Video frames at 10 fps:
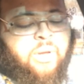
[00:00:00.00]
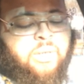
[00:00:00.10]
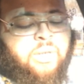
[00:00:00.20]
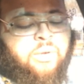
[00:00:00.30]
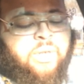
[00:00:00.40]

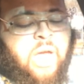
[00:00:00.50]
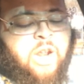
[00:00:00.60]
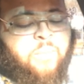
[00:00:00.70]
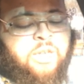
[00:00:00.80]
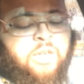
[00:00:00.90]
So shall
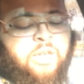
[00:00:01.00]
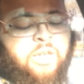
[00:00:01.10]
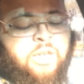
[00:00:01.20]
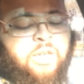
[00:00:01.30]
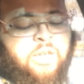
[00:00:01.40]
the Most
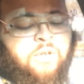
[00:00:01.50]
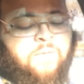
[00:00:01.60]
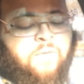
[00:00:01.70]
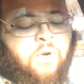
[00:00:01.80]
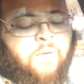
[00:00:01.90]
High lead you
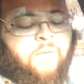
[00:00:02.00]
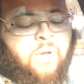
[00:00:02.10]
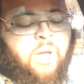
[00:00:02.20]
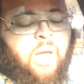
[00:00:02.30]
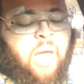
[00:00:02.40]
forth
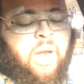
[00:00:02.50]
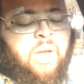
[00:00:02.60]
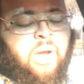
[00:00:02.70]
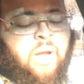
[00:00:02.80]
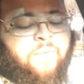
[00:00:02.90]
and
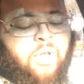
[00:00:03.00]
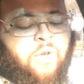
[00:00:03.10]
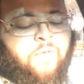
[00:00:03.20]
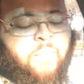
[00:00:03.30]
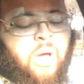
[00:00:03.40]
deliver
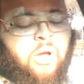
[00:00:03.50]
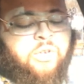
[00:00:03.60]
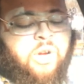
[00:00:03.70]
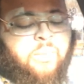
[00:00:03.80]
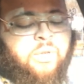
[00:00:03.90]
you from all
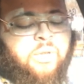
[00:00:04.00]
trouble.